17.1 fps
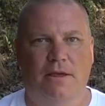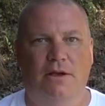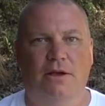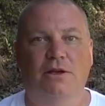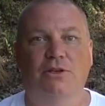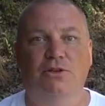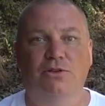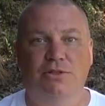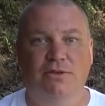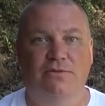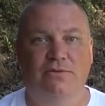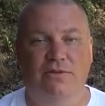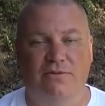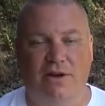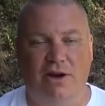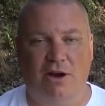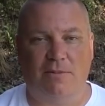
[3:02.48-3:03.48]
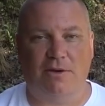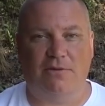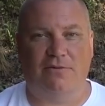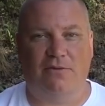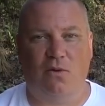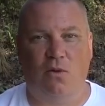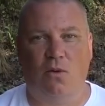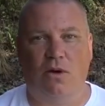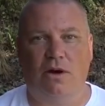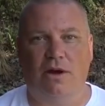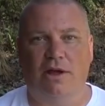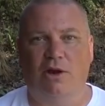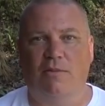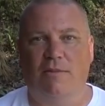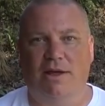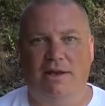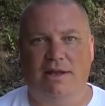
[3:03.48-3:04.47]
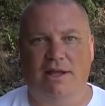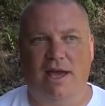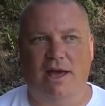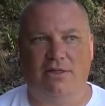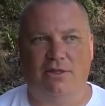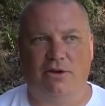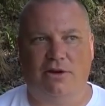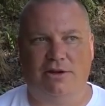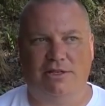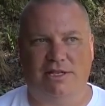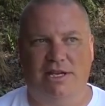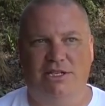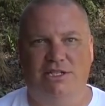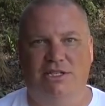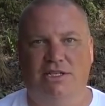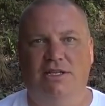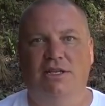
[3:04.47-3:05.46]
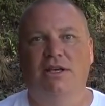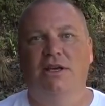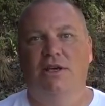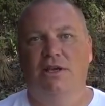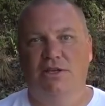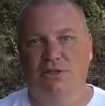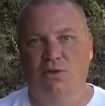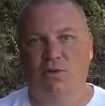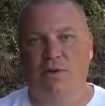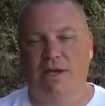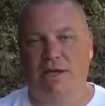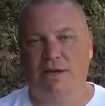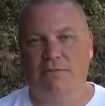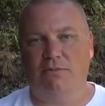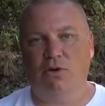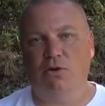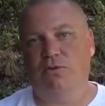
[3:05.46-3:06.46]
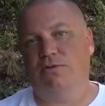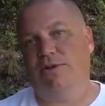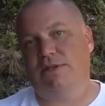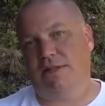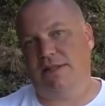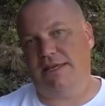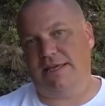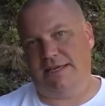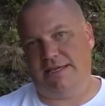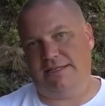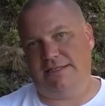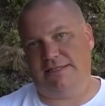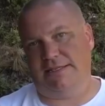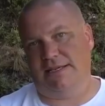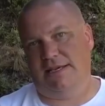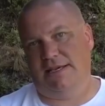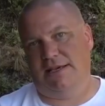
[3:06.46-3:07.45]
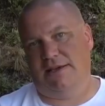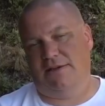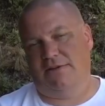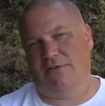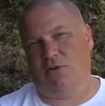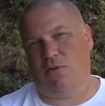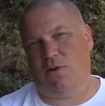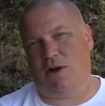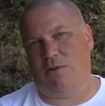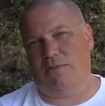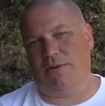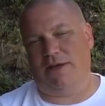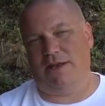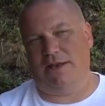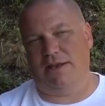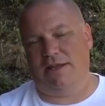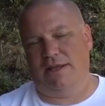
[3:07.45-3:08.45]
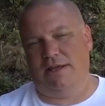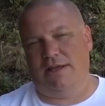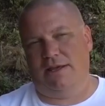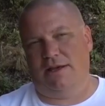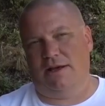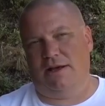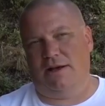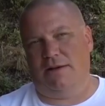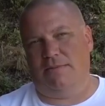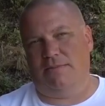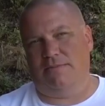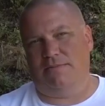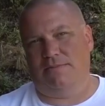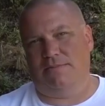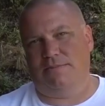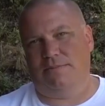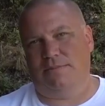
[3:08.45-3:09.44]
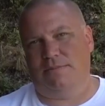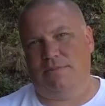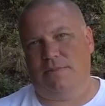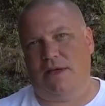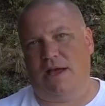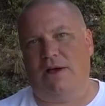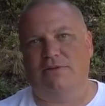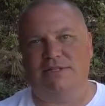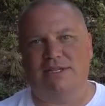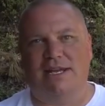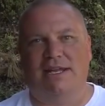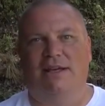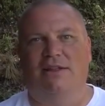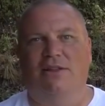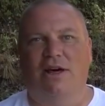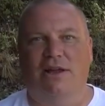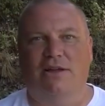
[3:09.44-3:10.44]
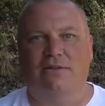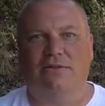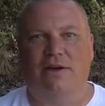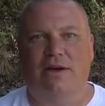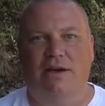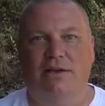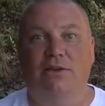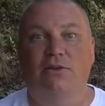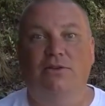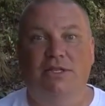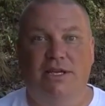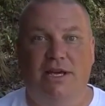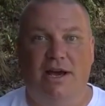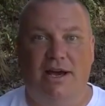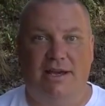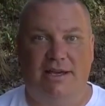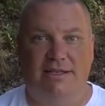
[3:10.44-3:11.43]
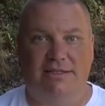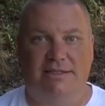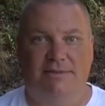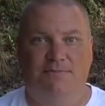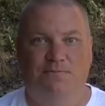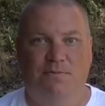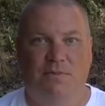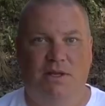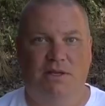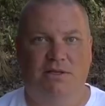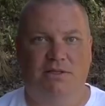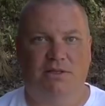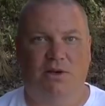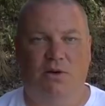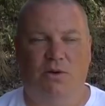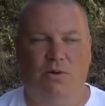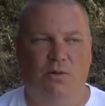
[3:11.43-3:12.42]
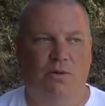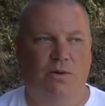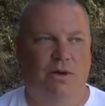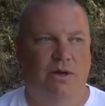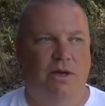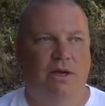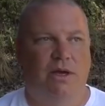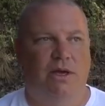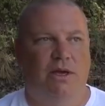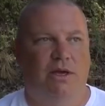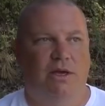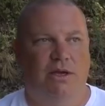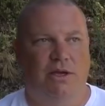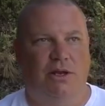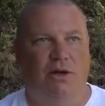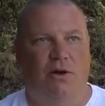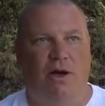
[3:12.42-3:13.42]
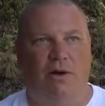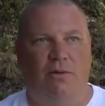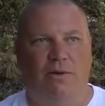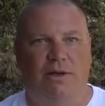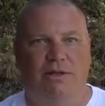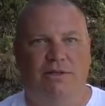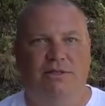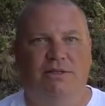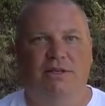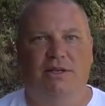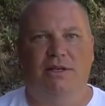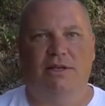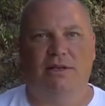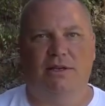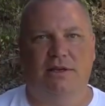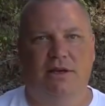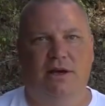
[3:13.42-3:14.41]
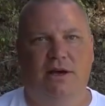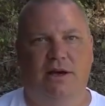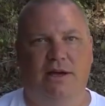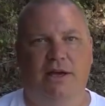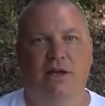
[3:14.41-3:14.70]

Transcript: conducive environment for intermittent catheterization, so we had moved to these for a while. But um, I was getting a lot of uh, U T Is, so you know I would just Uh,